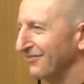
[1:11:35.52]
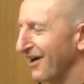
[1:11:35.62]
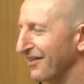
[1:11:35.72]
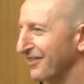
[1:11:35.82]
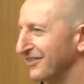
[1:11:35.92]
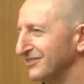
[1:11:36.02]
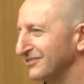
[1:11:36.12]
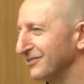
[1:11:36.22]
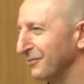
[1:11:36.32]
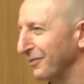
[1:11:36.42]
rather than
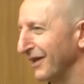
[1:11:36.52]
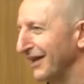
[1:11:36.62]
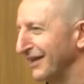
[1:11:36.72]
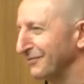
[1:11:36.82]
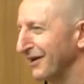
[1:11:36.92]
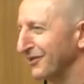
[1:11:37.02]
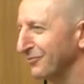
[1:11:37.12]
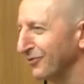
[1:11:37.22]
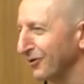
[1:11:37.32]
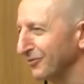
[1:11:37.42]
just complaining about
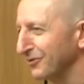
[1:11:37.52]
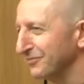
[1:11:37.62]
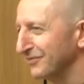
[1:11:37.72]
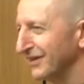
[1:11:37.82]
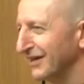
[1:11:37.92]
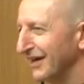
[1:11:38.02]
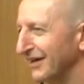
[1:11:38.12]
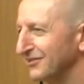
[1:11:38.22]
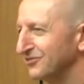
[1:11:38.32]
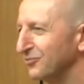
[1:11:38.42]
the problem,
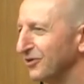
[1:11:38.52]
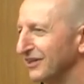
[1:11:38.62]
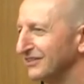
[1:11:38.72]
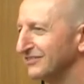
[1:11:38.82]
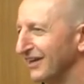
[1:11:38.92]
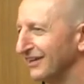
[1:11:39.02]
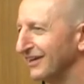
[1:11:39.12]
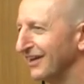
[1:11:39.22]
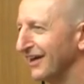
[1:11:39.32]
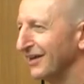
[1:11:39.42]
to what
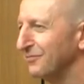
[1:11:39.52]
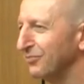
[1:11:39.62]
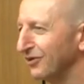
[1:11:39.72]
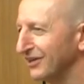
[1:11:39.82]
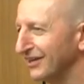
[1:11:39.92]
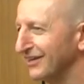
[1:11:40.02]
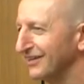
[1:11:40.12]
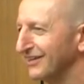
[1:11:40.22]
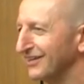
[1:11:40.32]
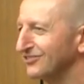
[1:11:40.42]
extent can I embody
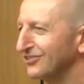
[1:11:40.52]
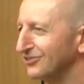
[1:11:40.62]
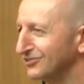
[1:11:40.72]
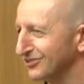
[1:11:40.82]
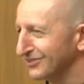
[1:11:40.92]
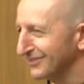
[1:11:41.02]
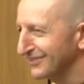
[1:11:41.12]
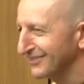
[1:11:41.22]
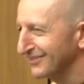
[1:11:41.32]
a solution?